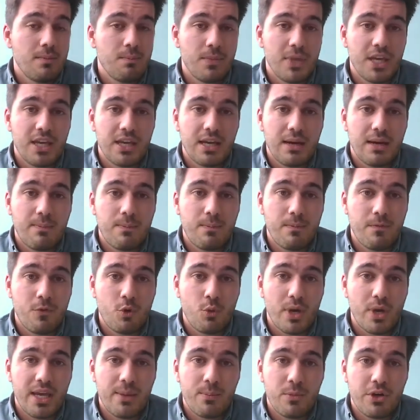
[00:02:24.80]
become
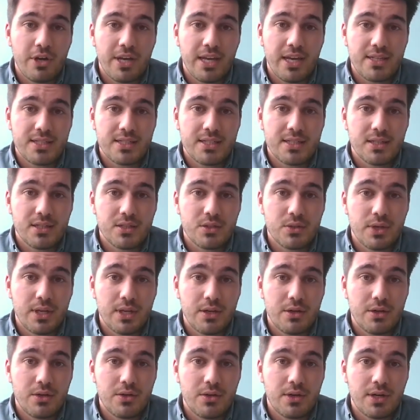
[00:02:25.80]
way more hesitant to
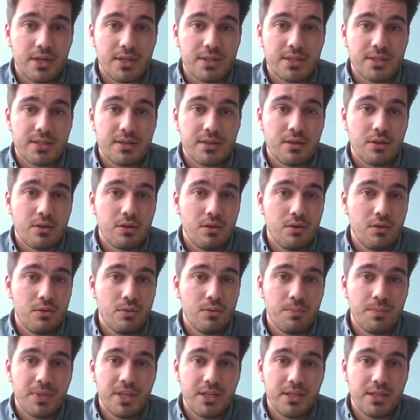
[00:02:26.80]
endorse
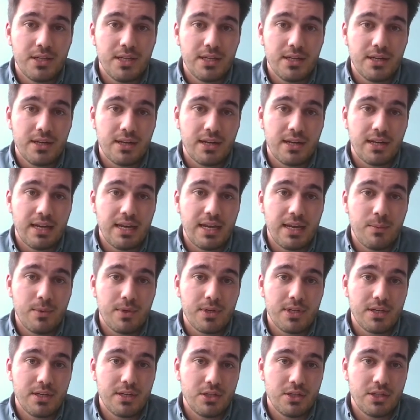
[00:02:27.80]
European deal
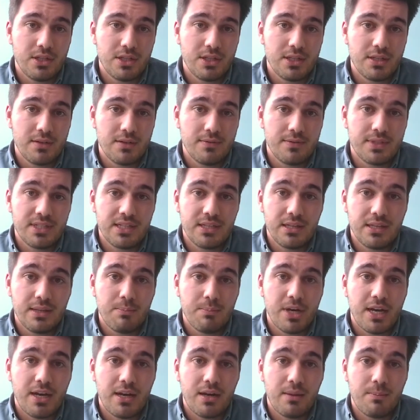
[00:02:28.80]
climate initiatives in the
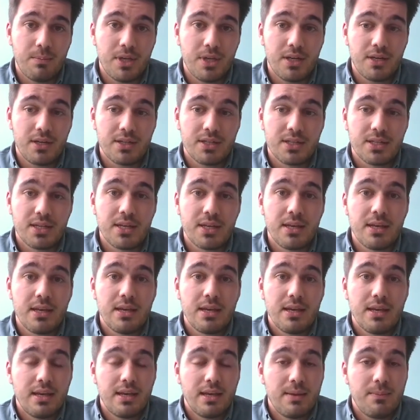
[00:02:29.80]
parliament,
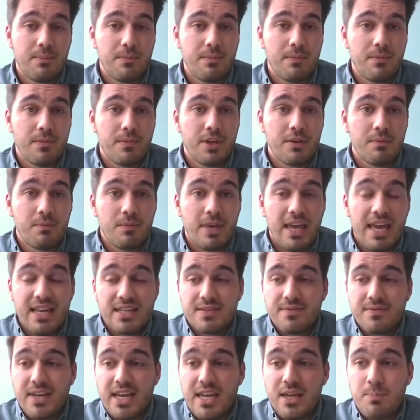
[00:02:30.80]

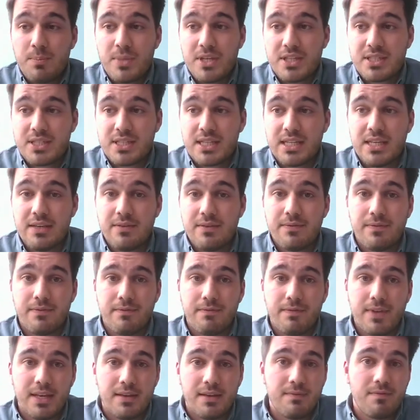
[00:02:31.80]
as they perceive
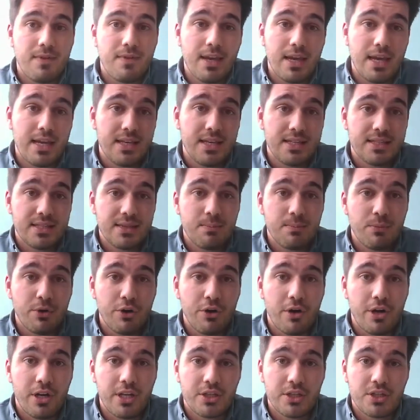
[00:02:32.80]
that there is a
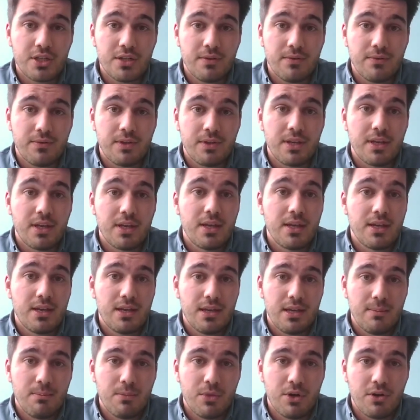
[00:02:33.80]
broader shift
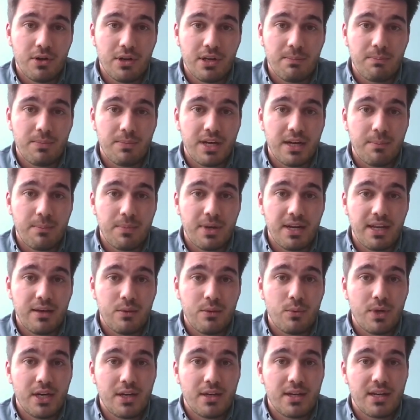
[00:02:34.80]
among the public
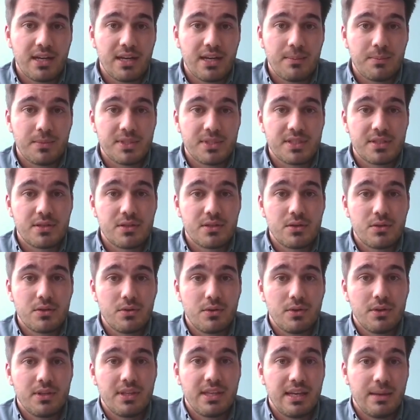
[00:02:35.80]
when it comes
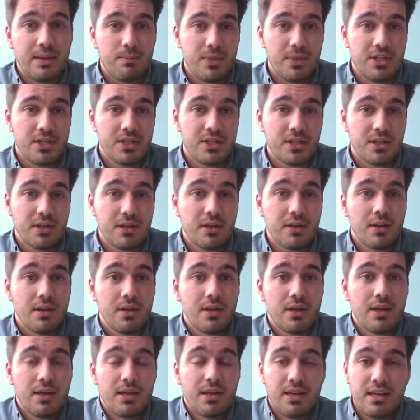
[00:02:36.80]
to the ambition
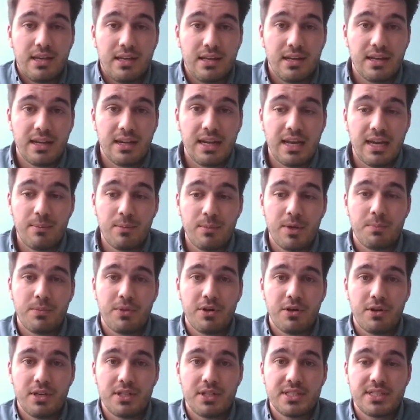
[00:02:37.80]
in climate
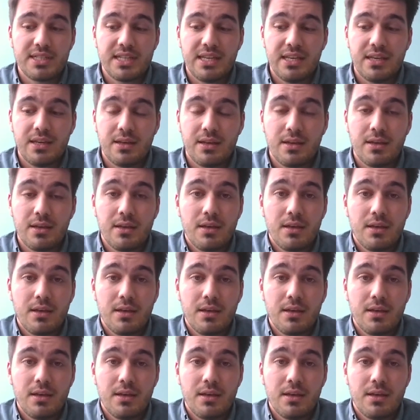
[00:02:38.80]
policy.